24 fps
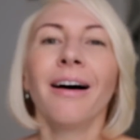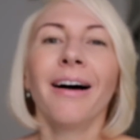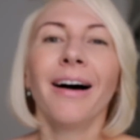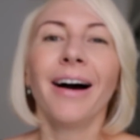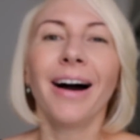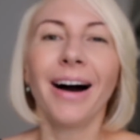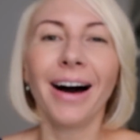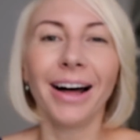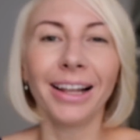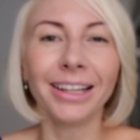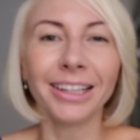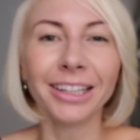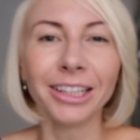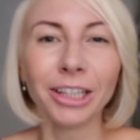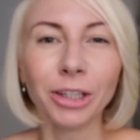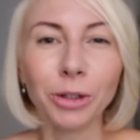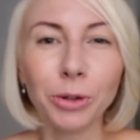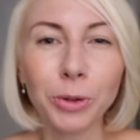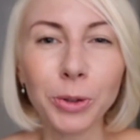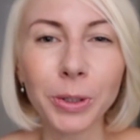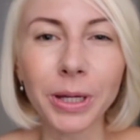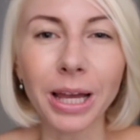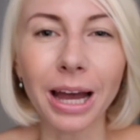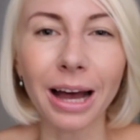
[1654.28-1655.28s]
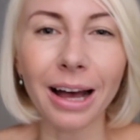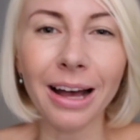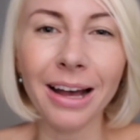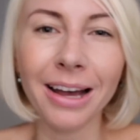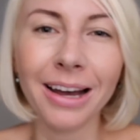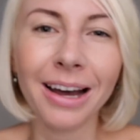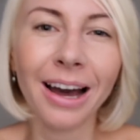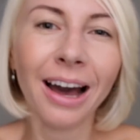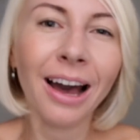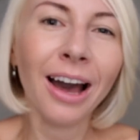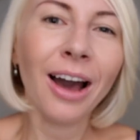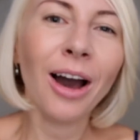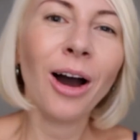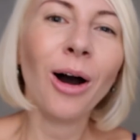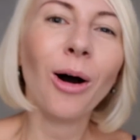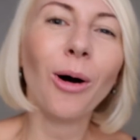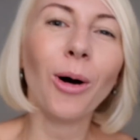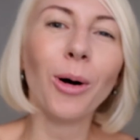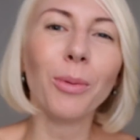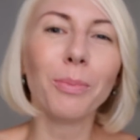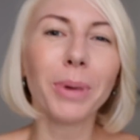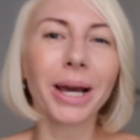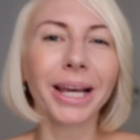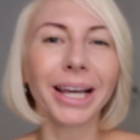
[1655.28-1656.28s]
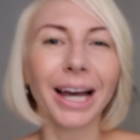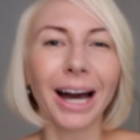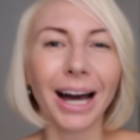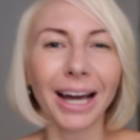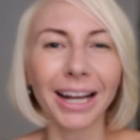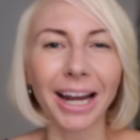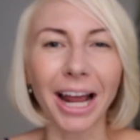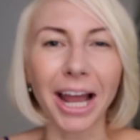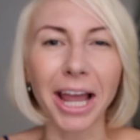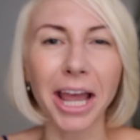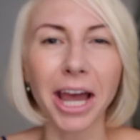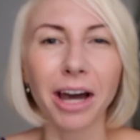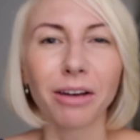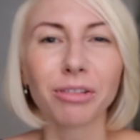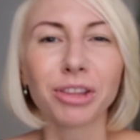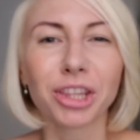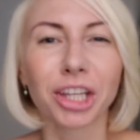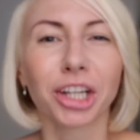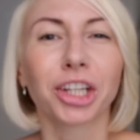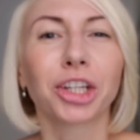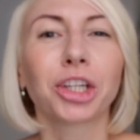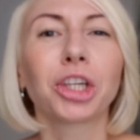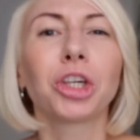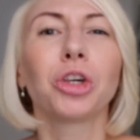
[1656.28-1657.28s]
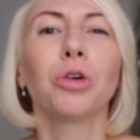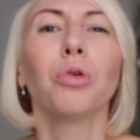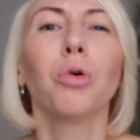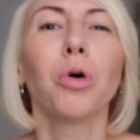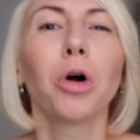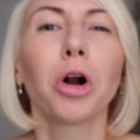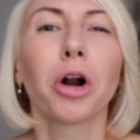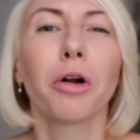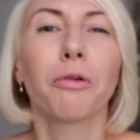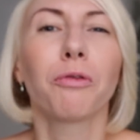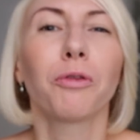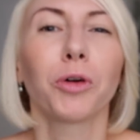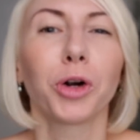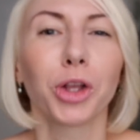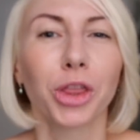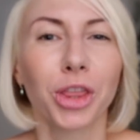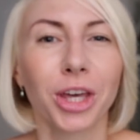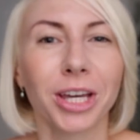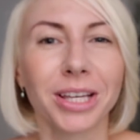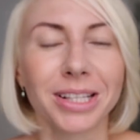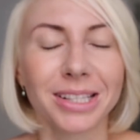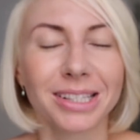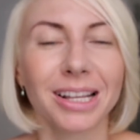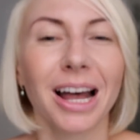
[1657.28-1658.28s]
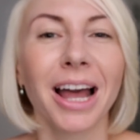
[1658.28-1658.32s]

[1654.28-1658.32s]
hallelujah, oh my God, I have the cure for this.